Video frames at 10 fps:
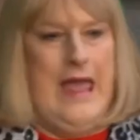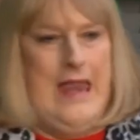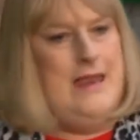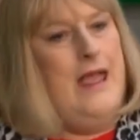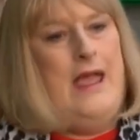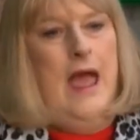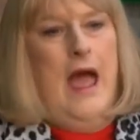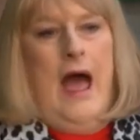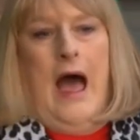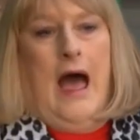and
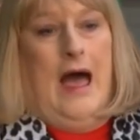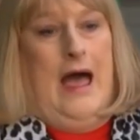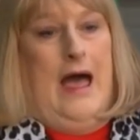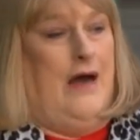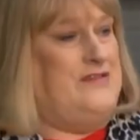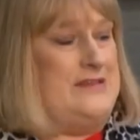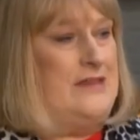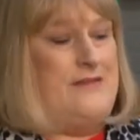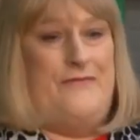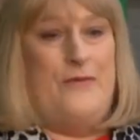I've just
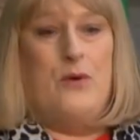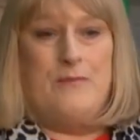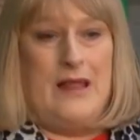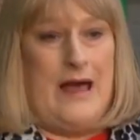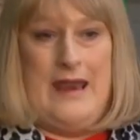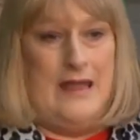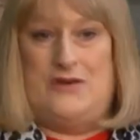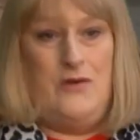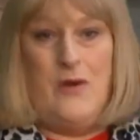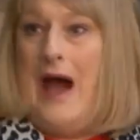had the phone bill, and I
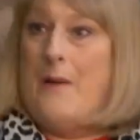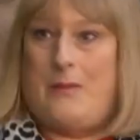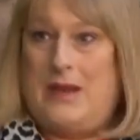don't know how I'm